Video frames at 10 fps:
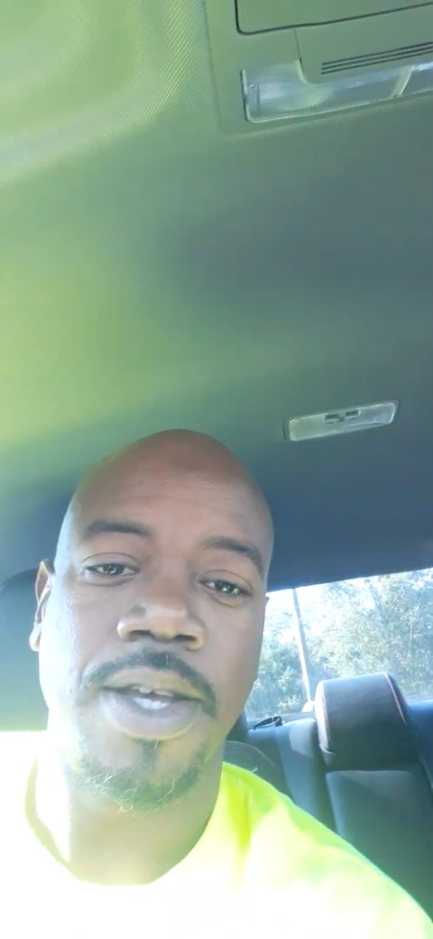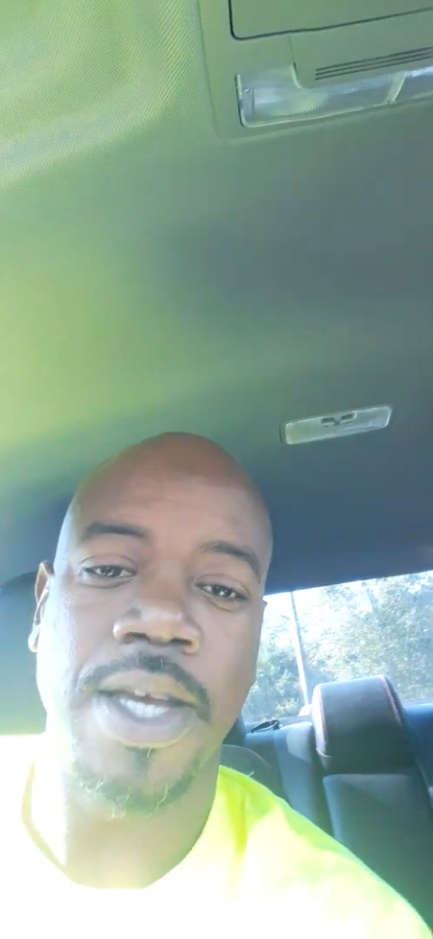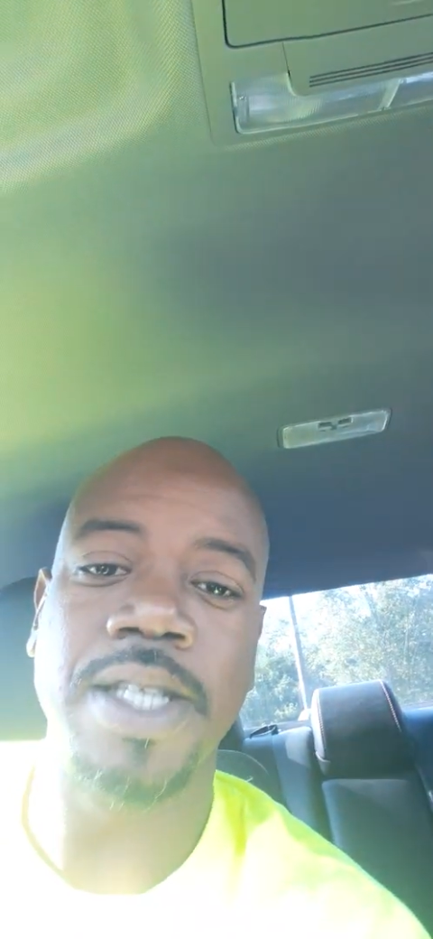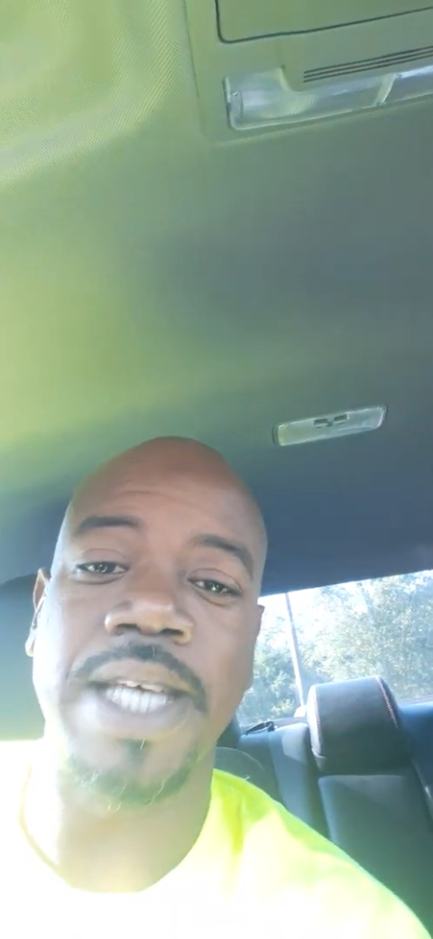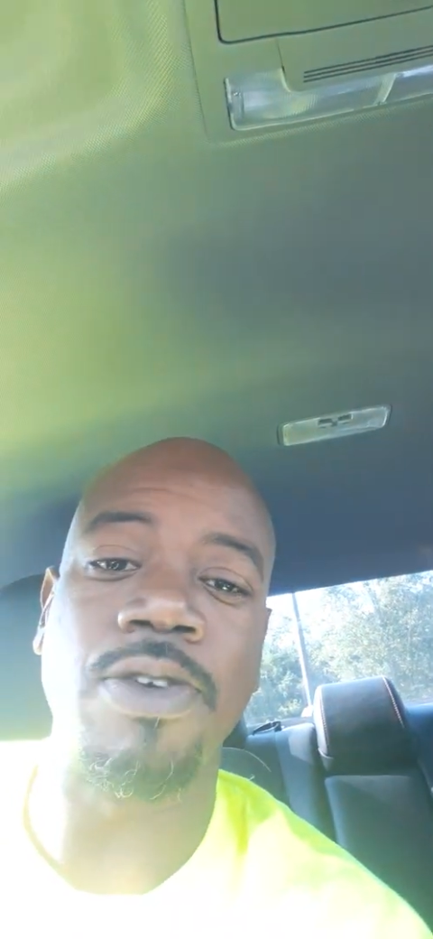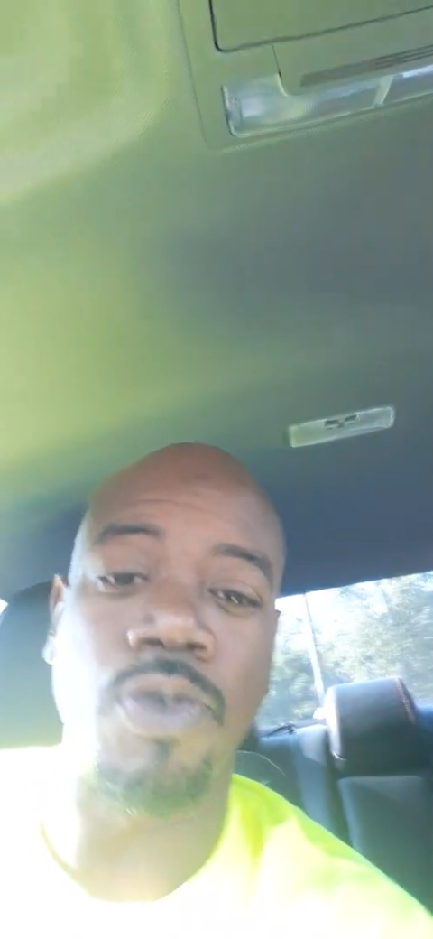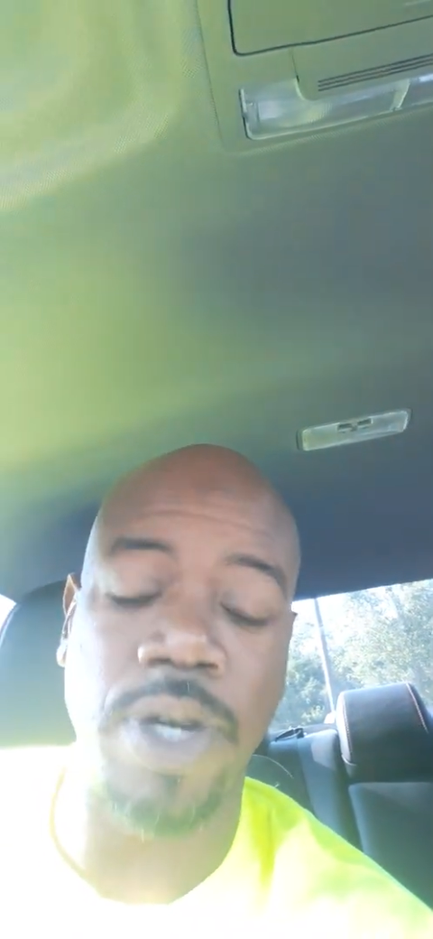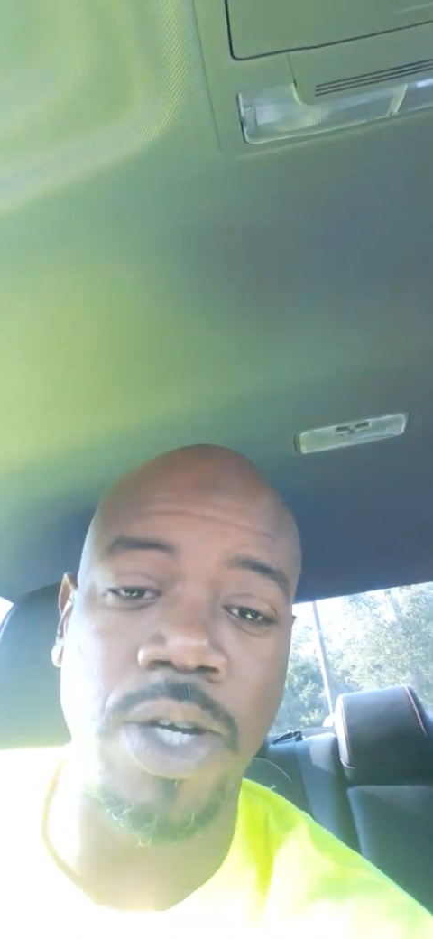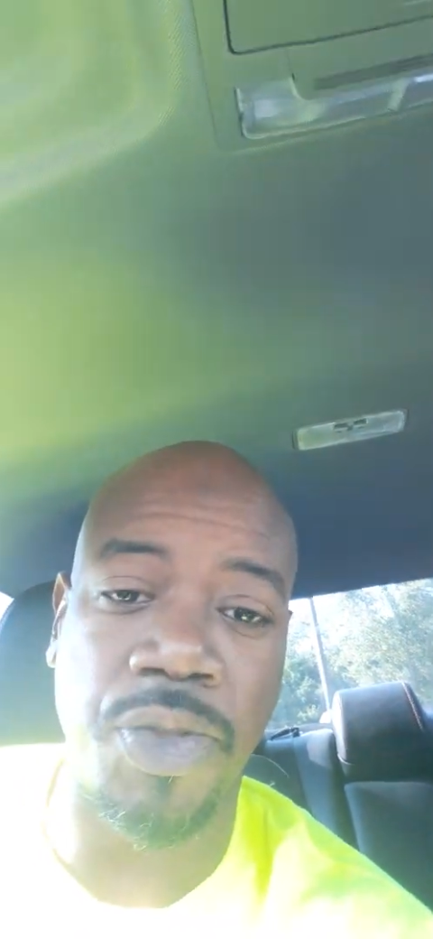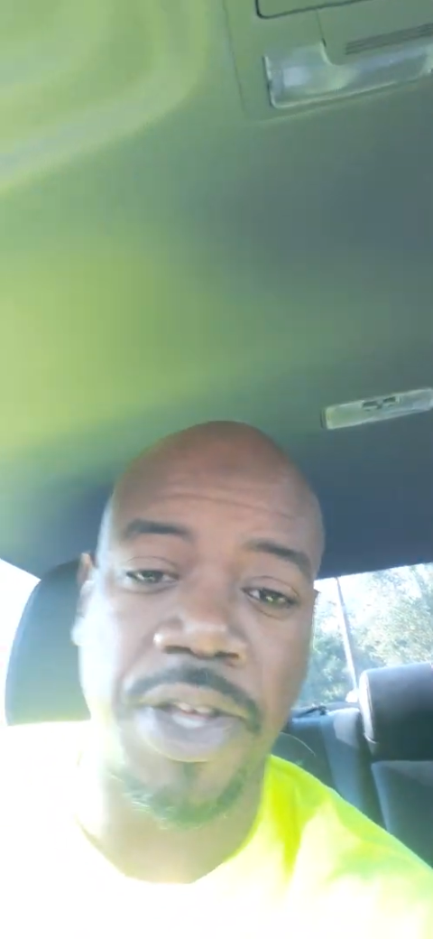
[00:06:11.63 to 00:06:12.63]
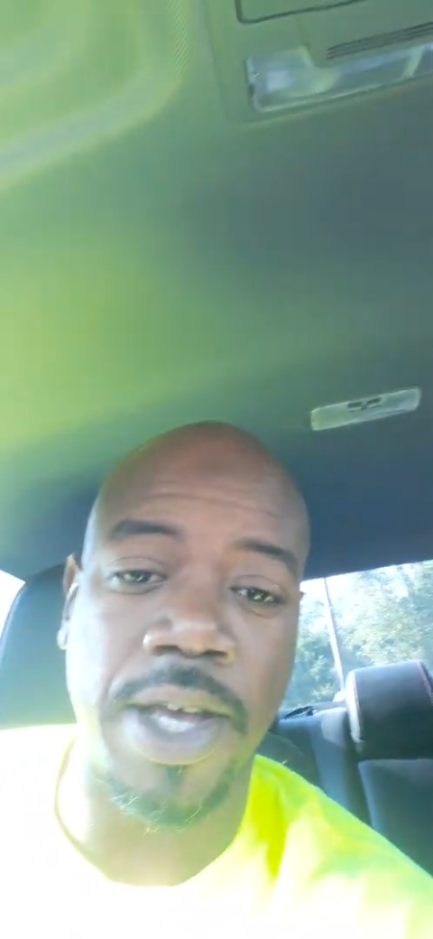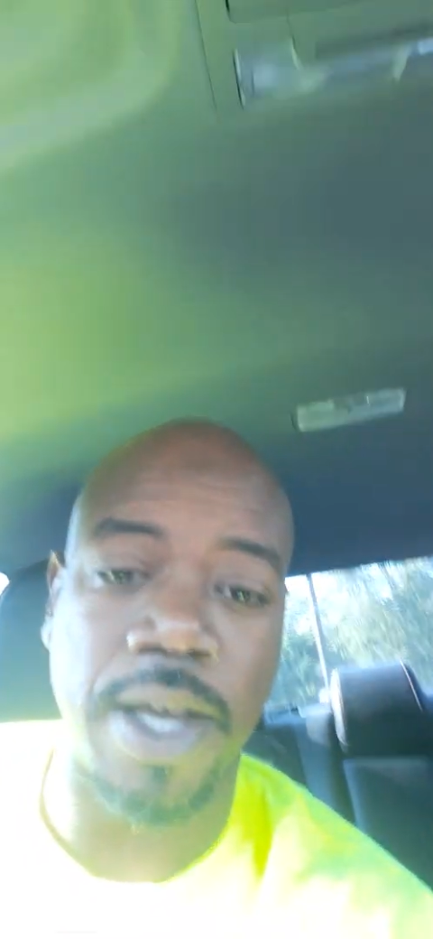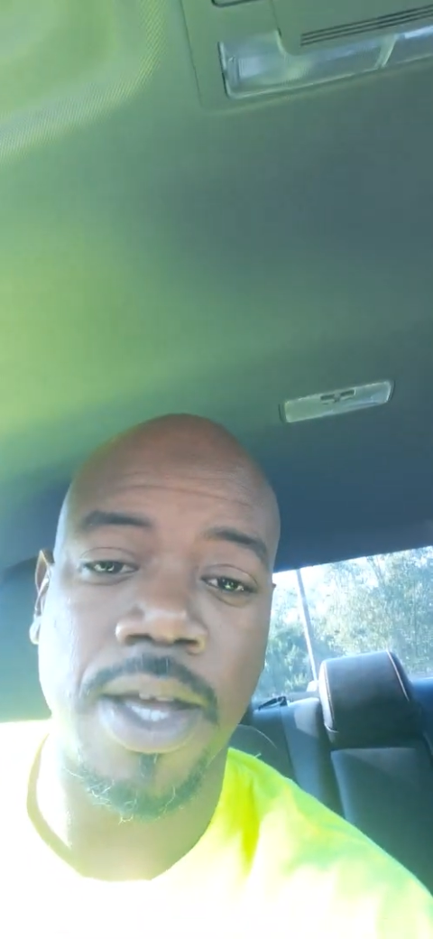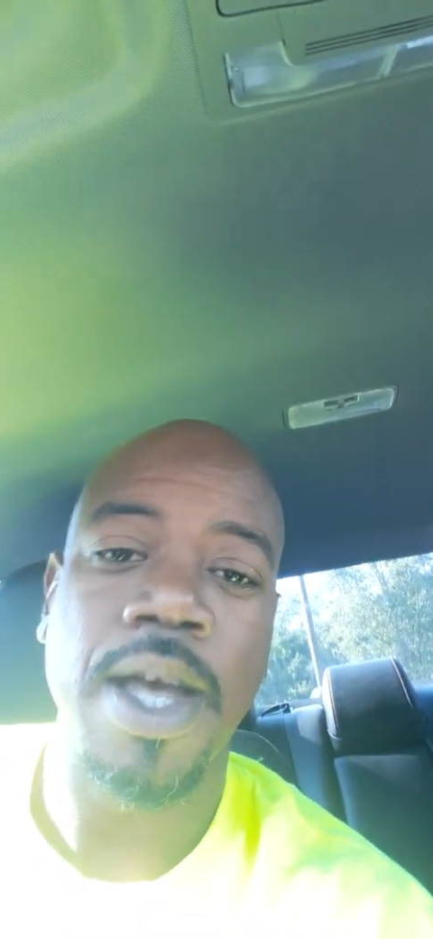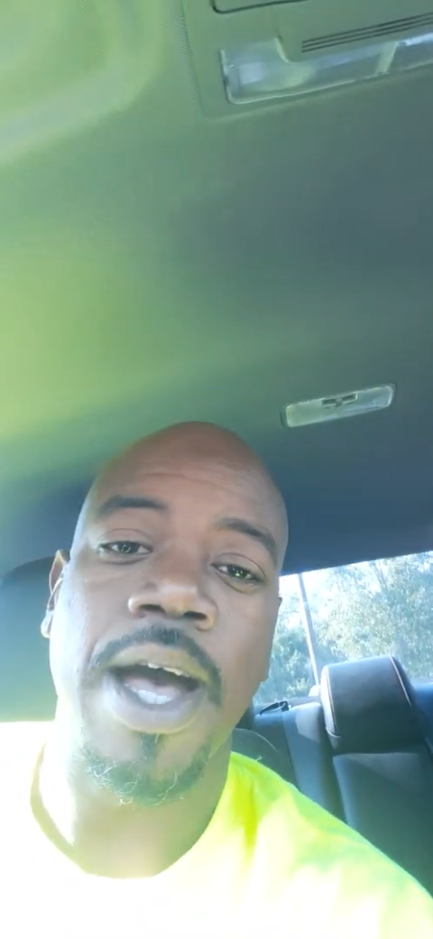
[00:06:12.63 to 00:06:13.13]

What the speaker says: It is a real thing.